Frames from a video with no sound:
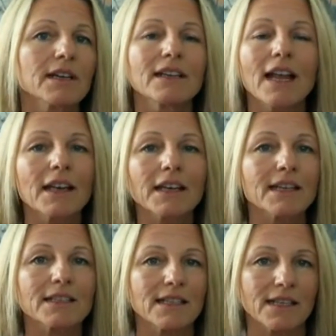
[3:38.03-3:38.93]
not
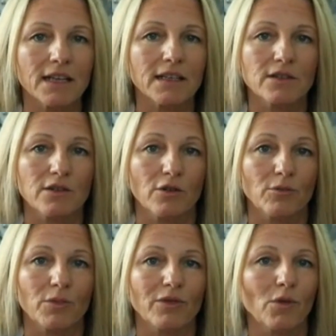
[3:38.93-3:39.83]

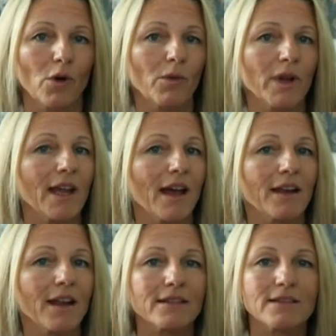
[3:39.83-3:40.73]
1992, before we
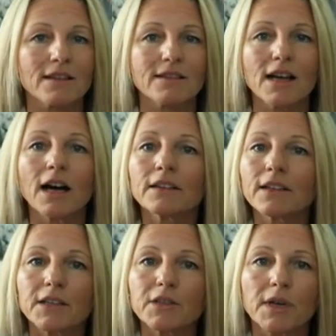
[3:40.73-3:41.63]
had access to
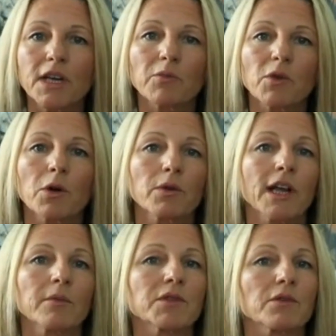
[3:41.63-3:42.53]
online training
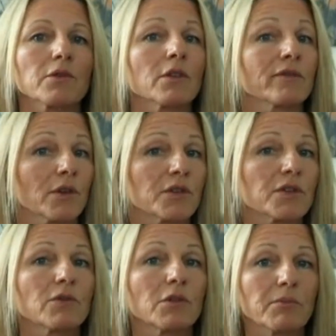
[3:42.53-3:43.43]
programs or
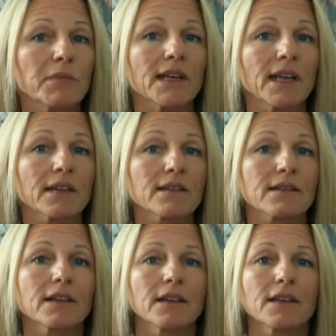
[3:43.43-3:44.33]
virtual
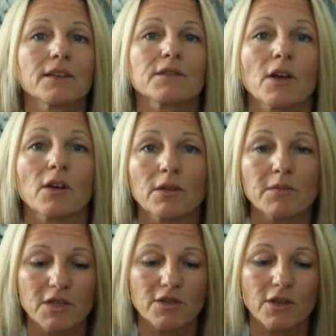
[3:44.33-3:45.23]
meetings. So let
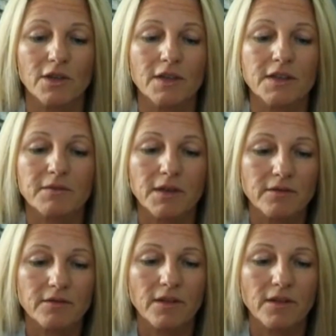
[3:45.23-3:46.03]
me just show you this one.